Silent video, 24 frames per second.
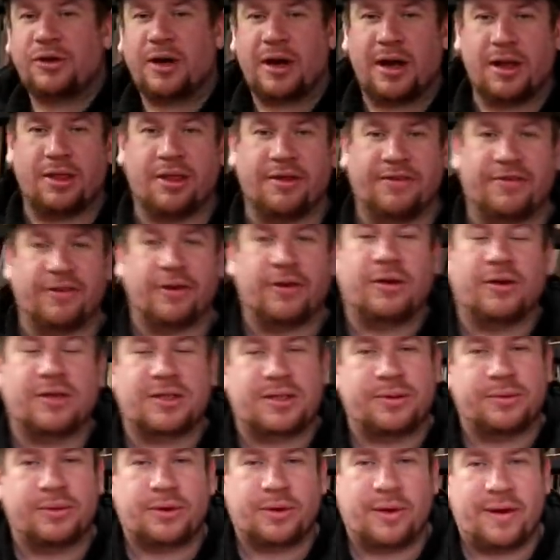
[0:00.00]
dry on the floor,
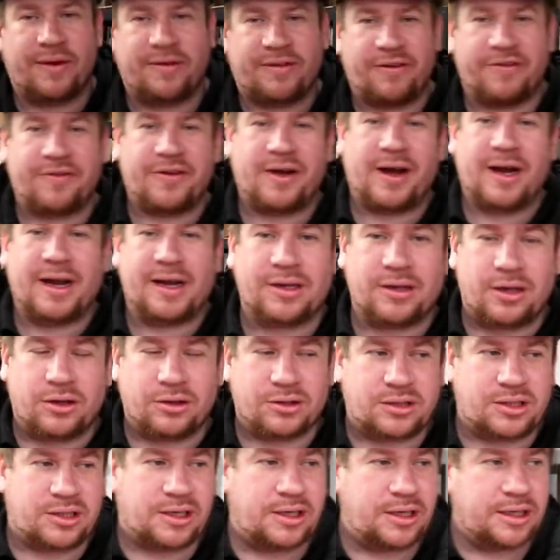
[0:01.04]
so we're going to have to find
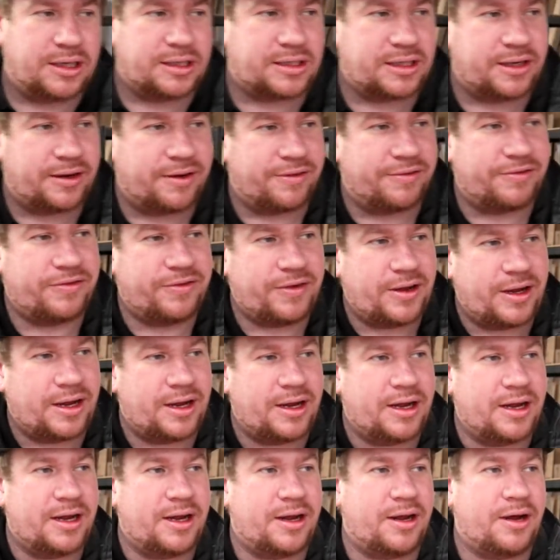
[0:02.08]
alternative
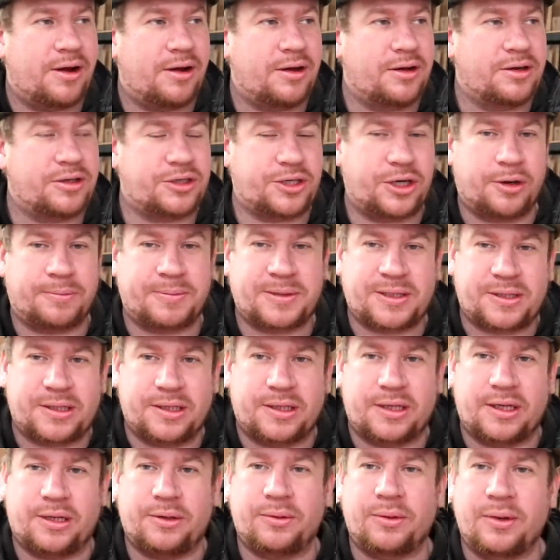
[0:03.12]
uh, jobs to
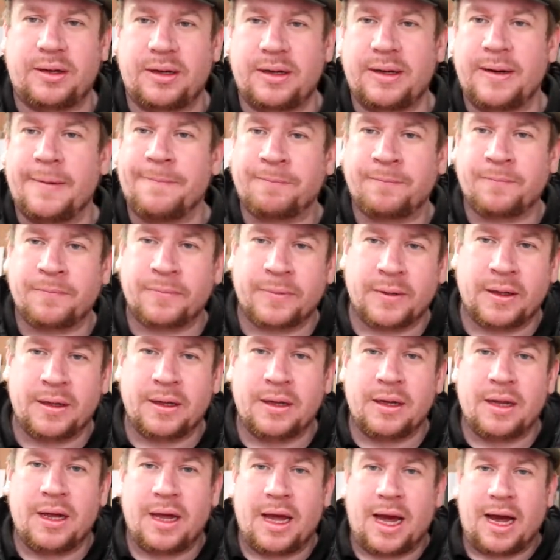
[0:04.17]
do
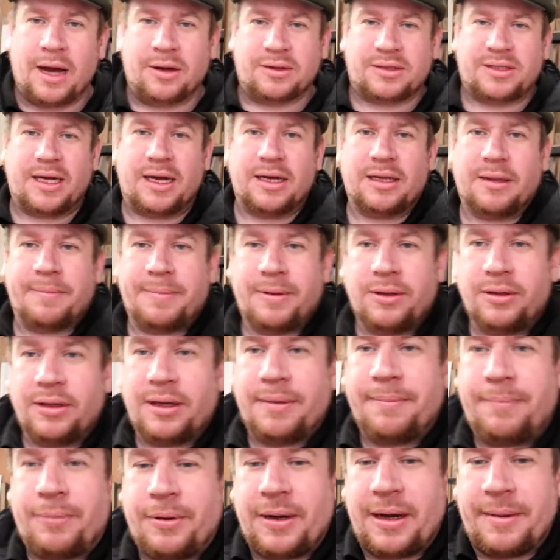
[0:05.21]
outside the
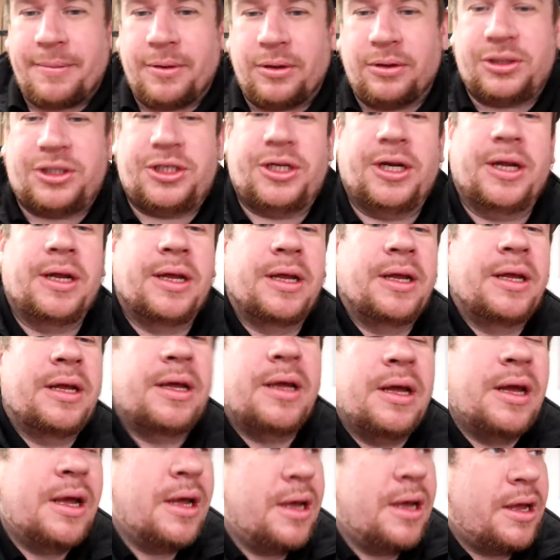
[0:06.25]
building, pretty much.
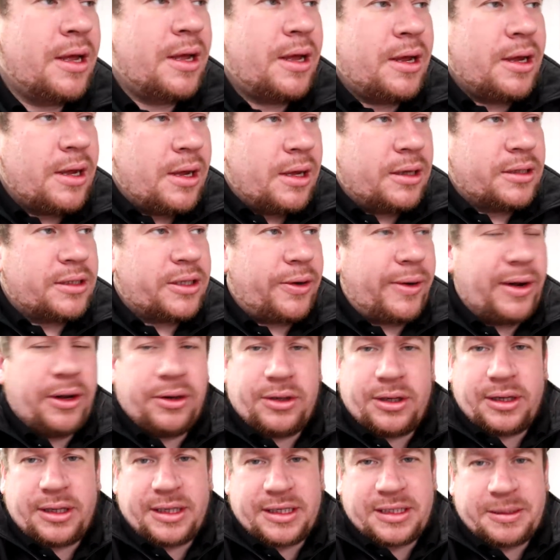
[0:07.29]
So I
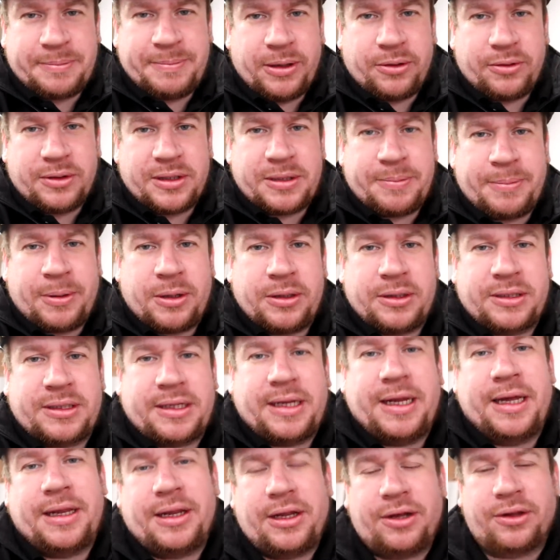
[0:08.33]
ordered this spill response
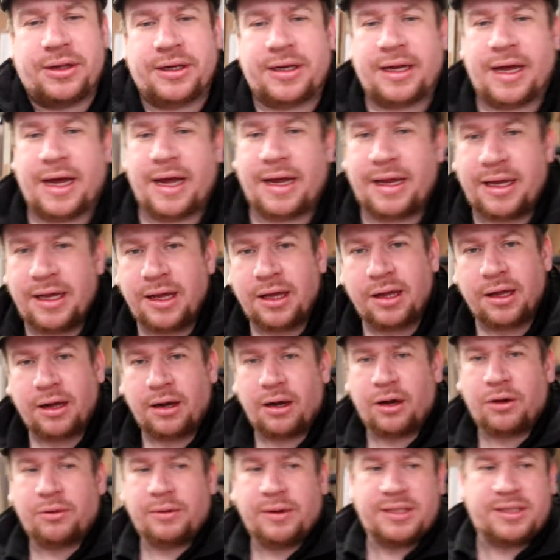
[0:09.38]
kit the other day,
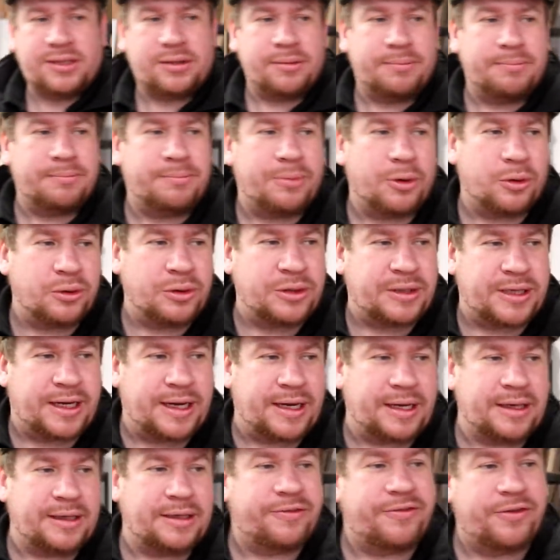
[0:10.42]
along with some
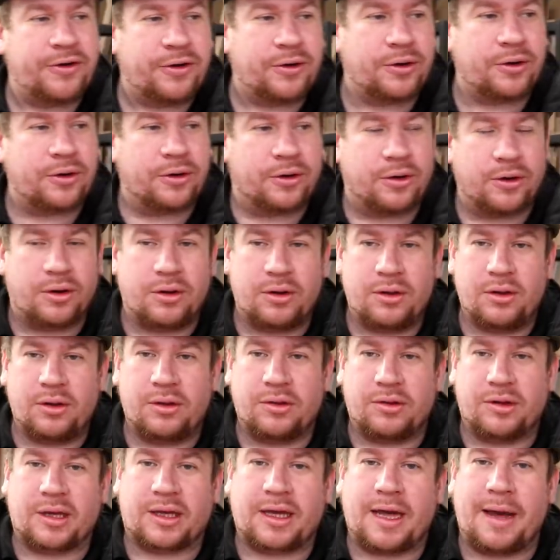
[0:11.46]
bunding for
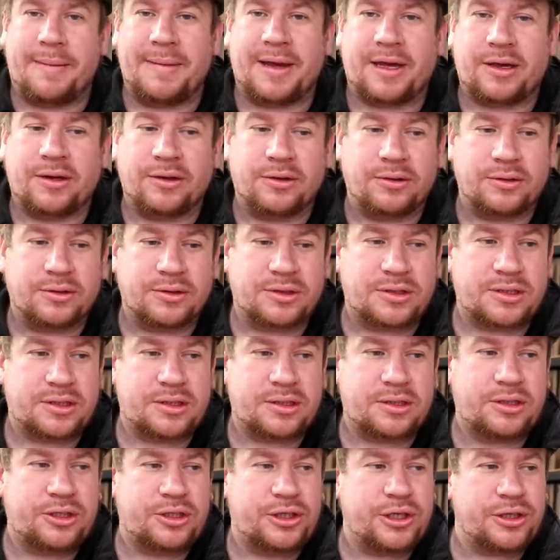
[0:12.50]
the
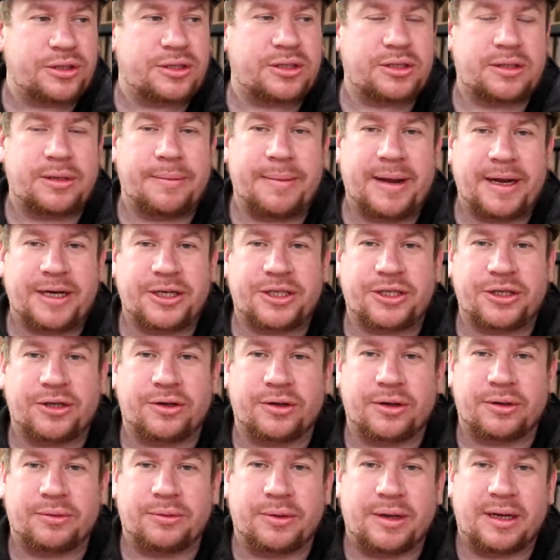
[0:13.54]
chemicals, just to make sure
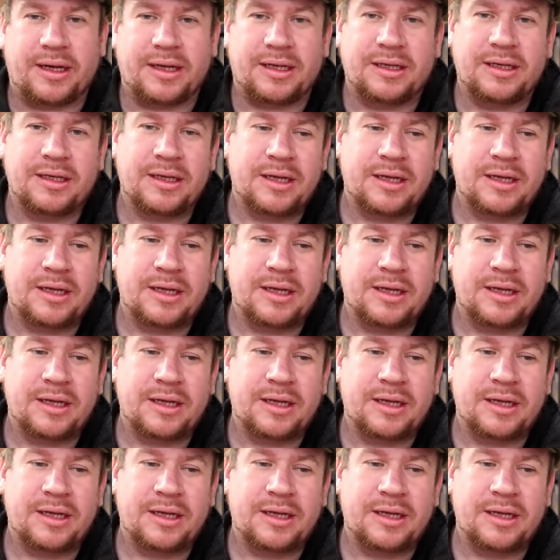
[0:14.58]
that we're